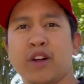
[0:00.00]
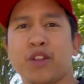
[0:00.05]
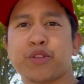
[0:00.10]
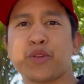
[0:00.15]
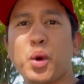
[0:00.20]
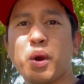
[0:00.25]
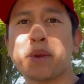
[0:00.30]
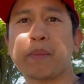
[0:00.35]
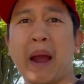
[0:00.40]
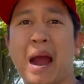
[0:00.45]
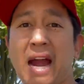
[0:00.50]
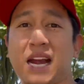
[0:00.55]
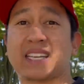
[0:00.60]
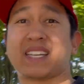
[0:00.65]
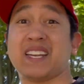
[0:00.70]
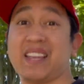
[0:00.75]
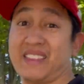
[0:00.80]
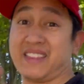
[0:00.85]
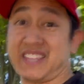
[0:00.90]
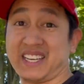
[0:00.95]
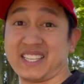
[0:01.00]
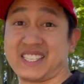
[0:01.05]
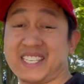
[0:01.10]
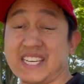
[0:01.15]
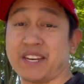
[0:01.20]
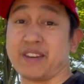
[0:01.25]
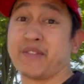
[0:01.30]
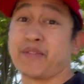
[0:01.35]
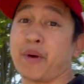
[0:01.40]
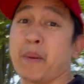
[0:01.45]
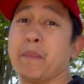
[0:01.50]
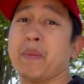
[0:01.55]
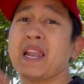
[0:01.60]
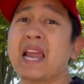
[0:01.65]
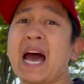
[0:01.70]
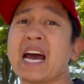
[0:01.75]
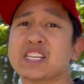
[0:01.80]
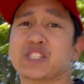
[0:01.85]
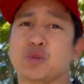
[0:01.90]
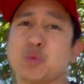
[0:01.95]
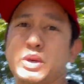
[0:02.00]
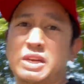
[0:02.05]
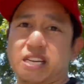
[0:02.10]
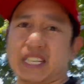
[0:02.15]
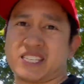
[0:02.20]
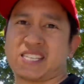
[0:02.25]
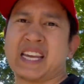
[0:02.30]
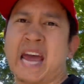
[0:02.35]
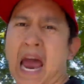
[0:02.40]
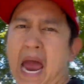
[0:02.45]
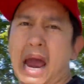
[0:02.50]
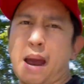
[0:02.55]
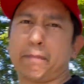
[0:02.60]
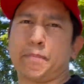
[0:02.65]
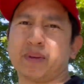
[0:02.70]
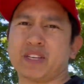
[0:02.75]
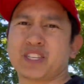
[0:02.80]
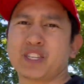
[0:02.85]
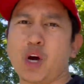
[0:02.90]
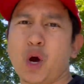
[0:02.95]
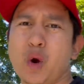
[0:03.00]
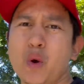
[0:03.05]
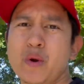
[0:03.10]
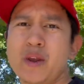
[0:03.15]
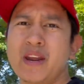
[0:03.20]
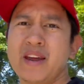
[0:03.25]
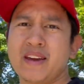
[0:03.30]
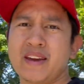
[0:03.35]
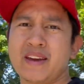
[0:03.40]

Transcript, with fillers: throwing back to this scene from last week's episode,